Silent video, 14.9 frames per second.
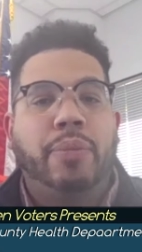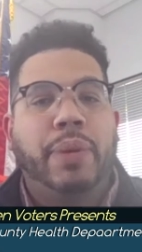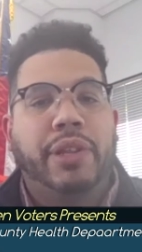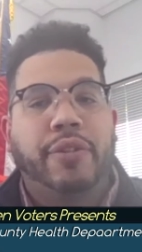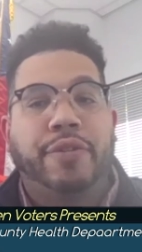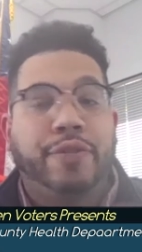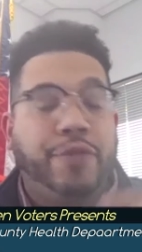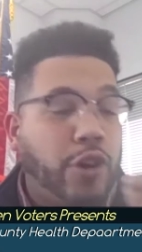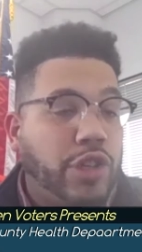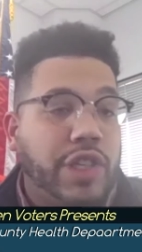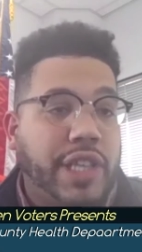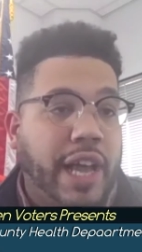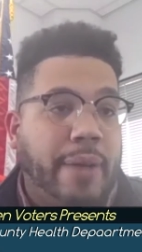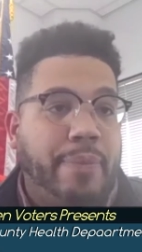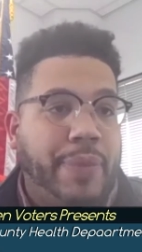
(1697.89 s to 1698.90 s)
But the first
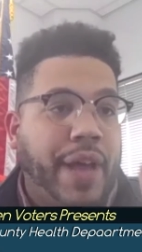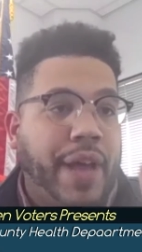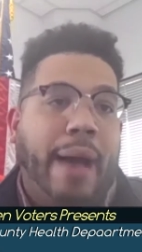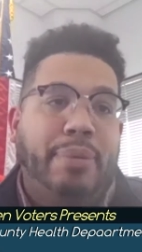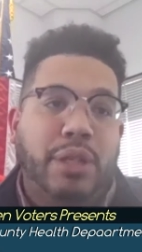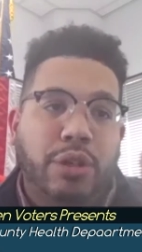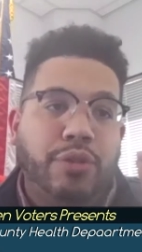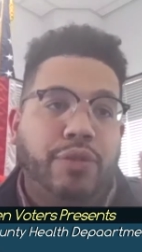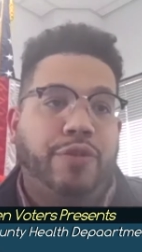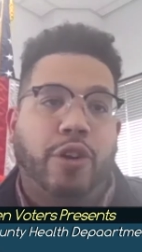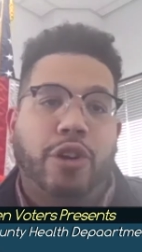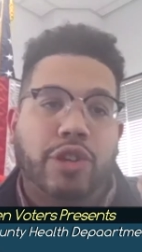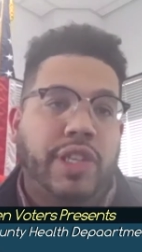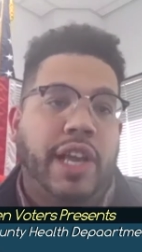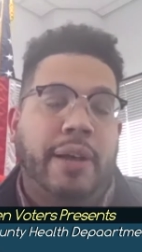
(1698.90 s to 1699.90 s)
step, the absolute
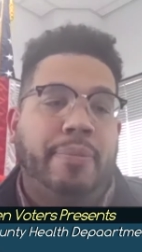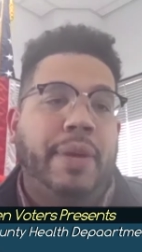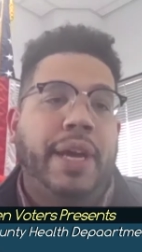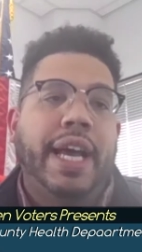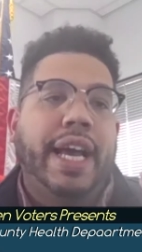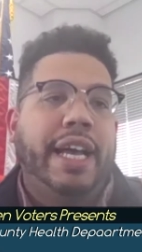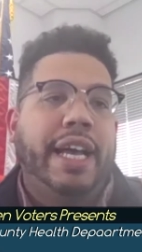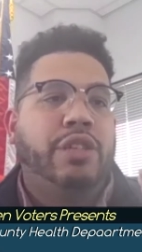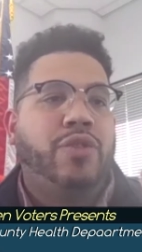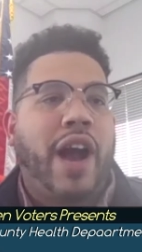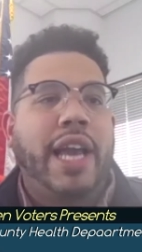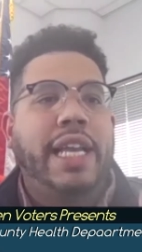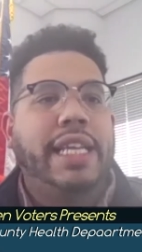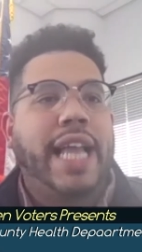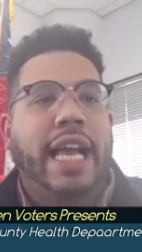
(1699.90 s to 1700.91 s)
first step is
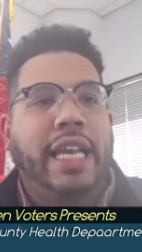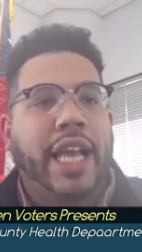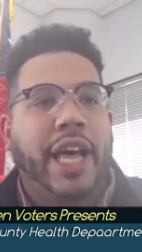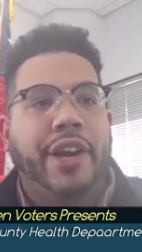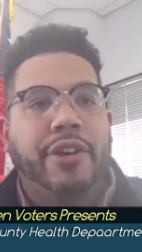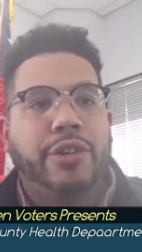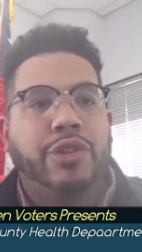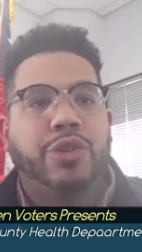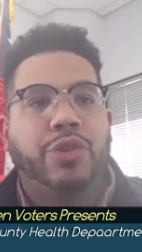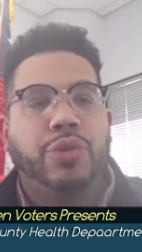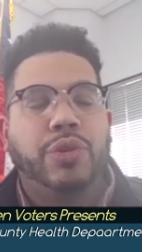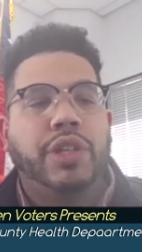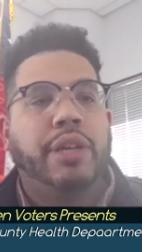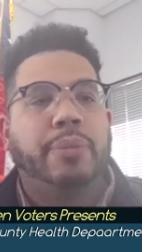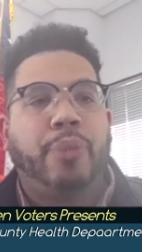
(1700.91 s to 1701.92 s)
writing that letter
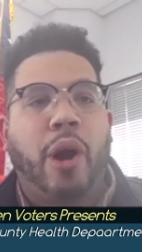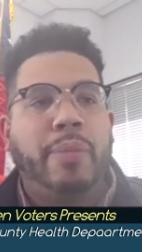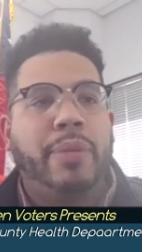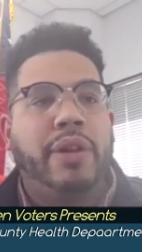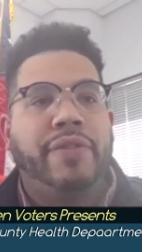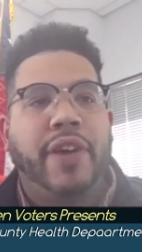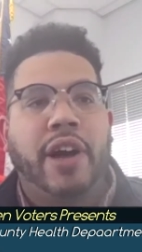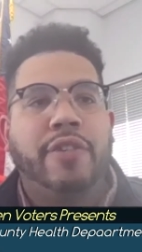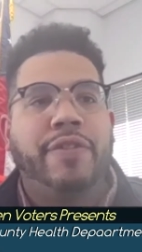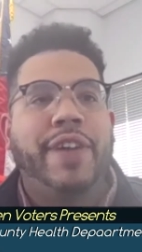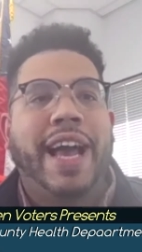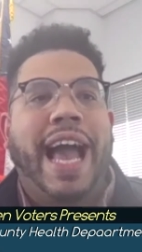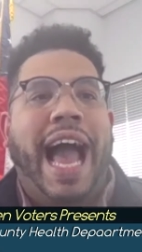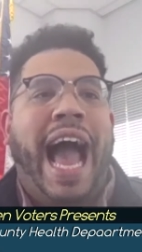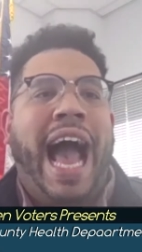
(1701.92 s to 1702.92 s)
to the Department of Health
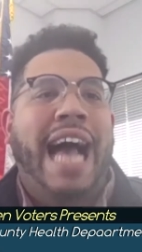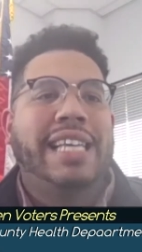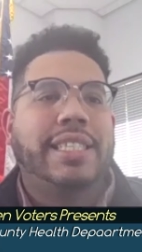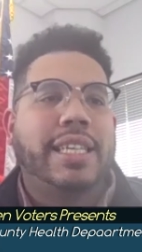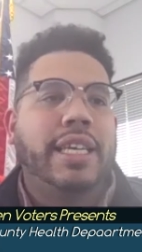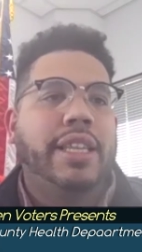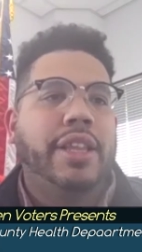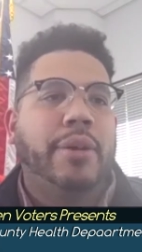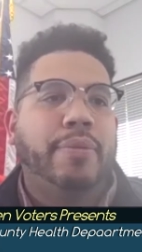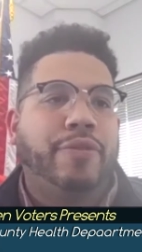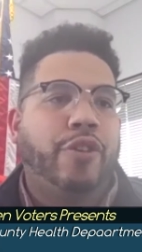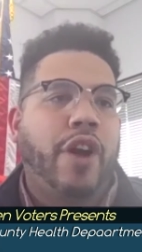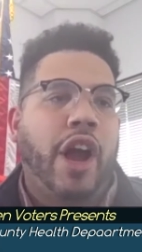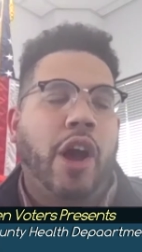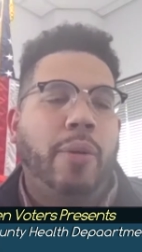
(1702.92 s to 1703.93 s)
asking them
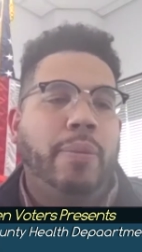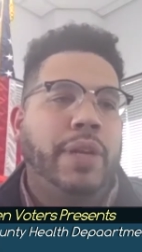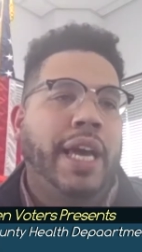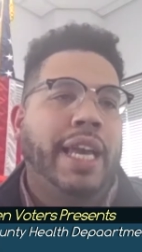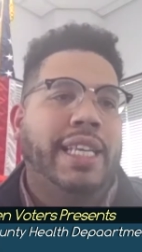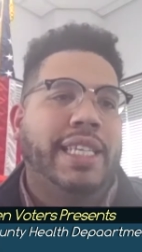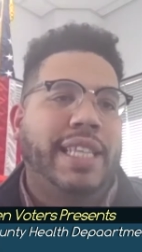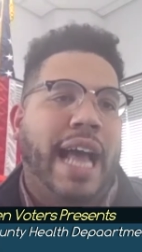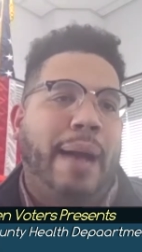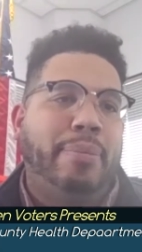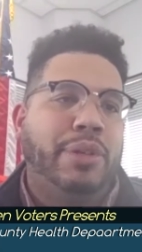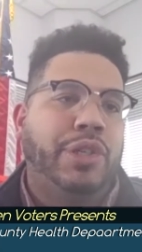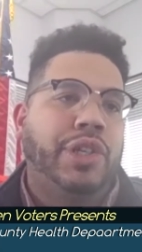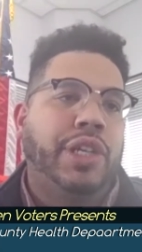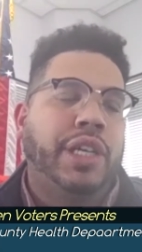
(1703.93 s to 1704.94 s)
for help in
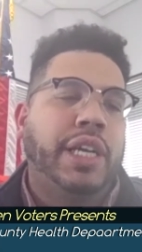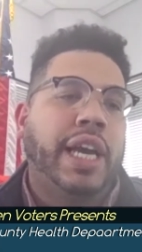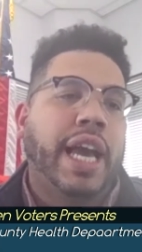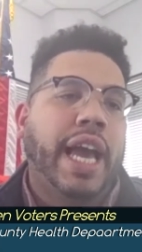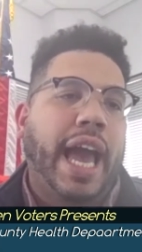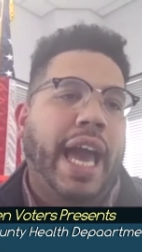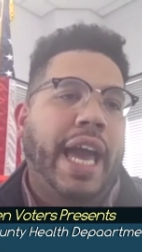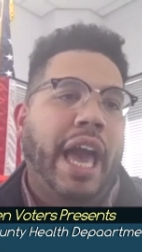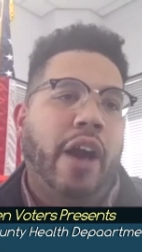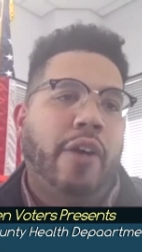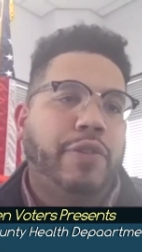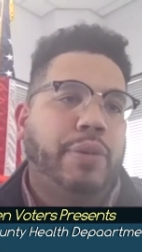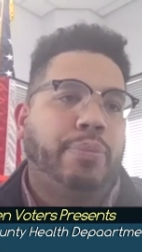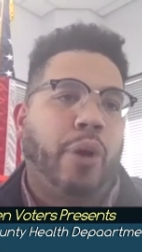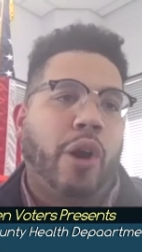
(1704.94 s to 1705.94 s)
establishing a
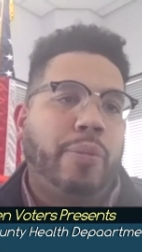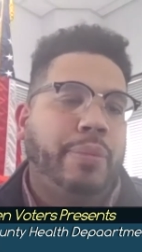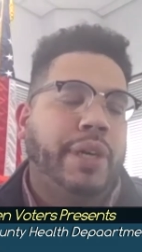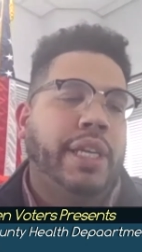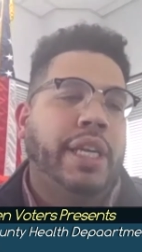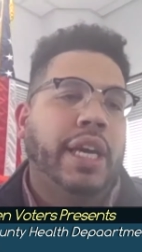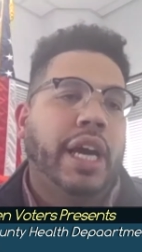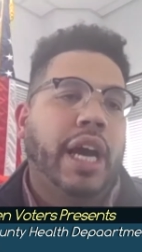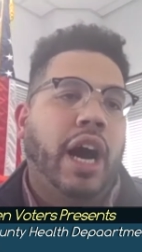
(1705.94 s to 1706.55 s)
health department